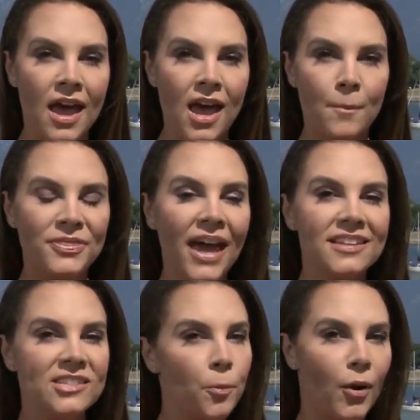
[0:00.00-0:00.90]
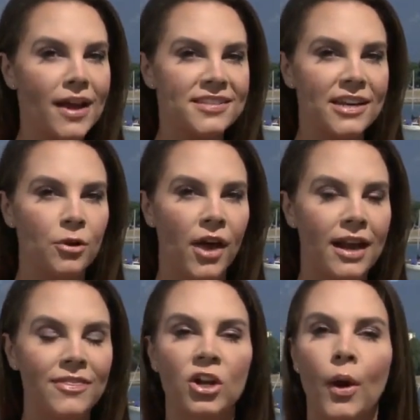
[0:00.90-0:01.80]
But that is still pricier than
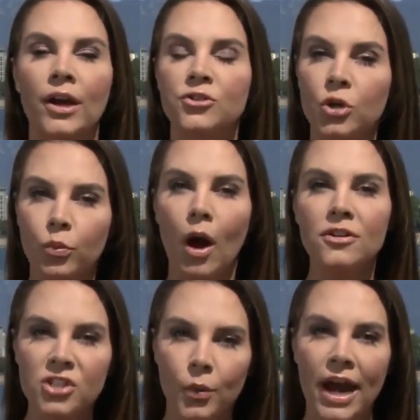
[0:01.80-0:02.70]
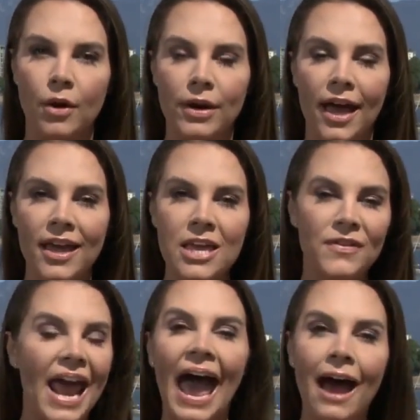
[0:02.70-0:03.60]
in the Greater Toronto area, even
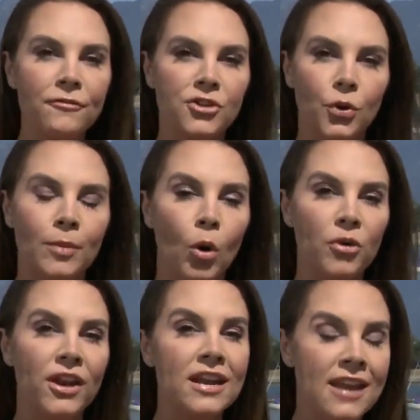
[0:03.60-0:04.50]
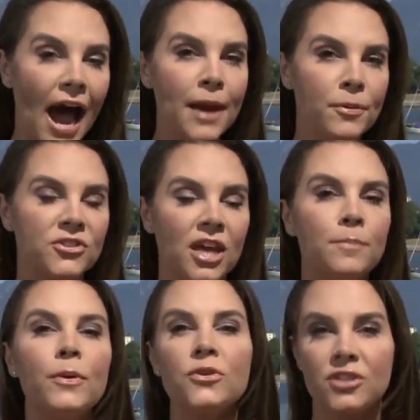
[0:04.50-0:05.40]
after a more than 9%
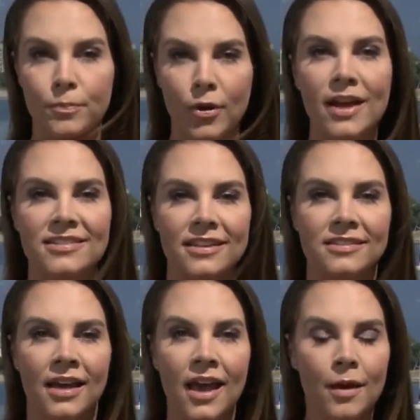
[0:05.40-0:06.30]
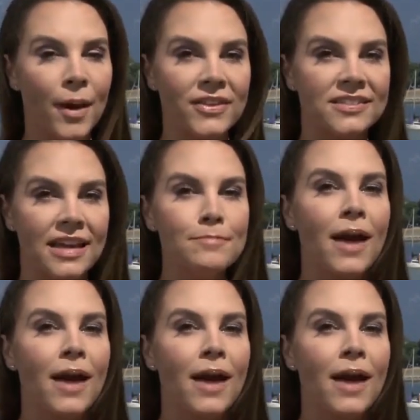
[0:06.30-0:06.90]
boost in prices by the same